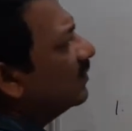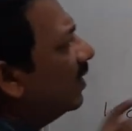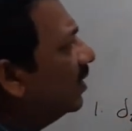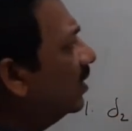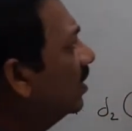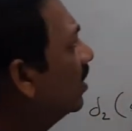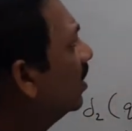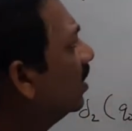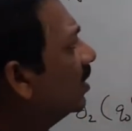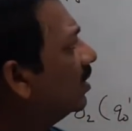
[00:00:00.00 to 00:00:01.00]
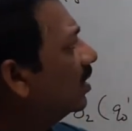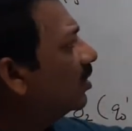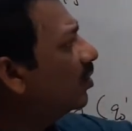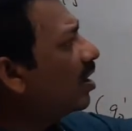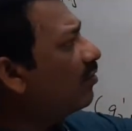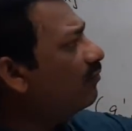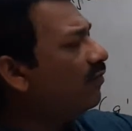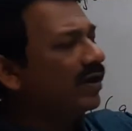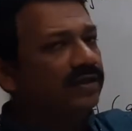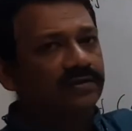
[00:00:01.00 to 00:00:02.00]
why here you have
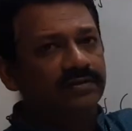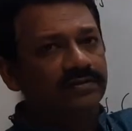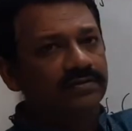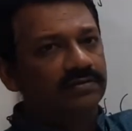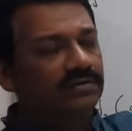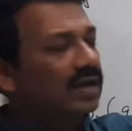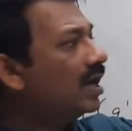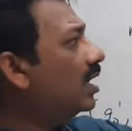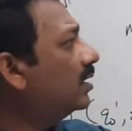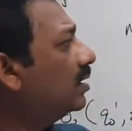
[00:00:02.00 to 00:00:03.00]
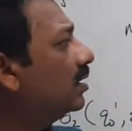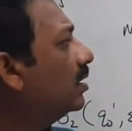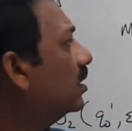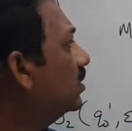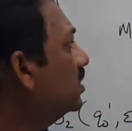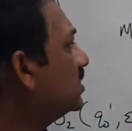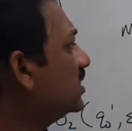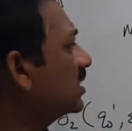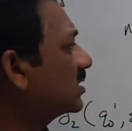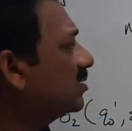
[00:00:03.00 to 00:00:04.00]
5, and this
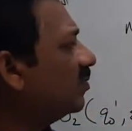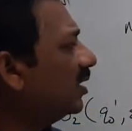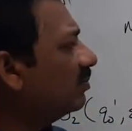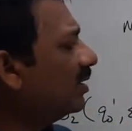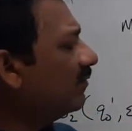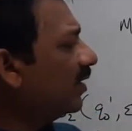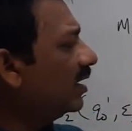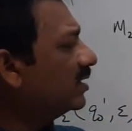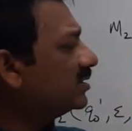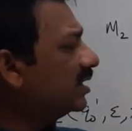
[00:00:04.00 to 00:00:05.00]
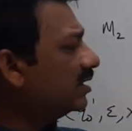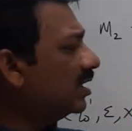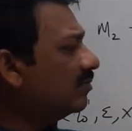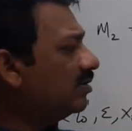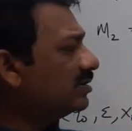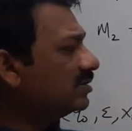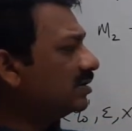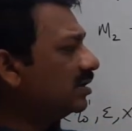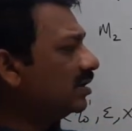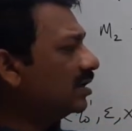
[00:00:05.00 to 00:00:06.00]
is accepting the final state. That means
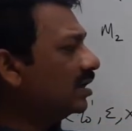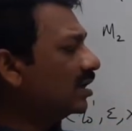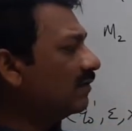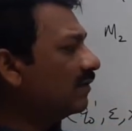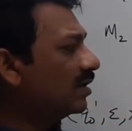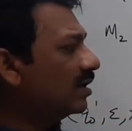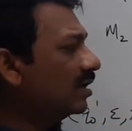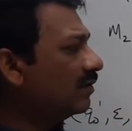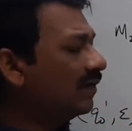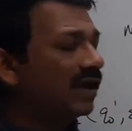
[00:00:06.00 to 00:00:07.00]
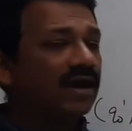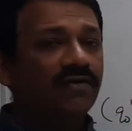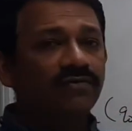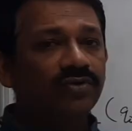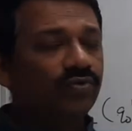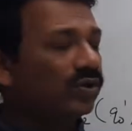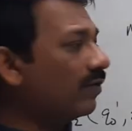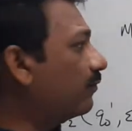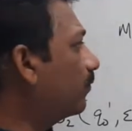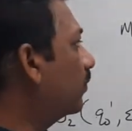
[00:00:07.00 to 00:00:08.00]
here we have
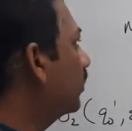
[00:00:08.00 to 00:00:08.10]
qf.